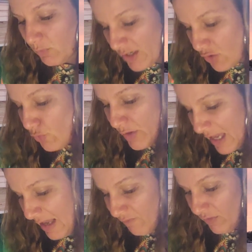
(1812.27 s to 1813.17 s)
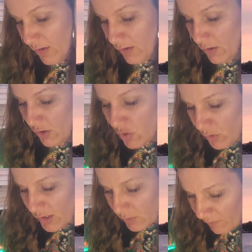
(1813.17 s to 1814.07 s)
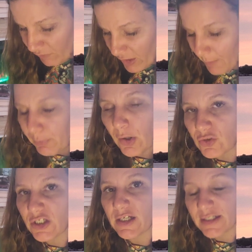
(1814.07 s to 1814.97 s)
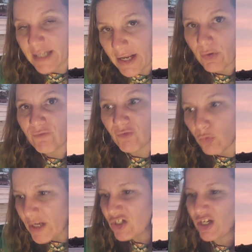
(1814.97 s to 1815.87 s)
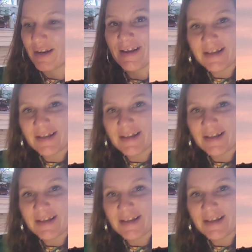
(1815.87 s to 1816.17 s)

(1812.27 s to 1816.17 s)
when you give. You are swiftly approaching sacred fruition.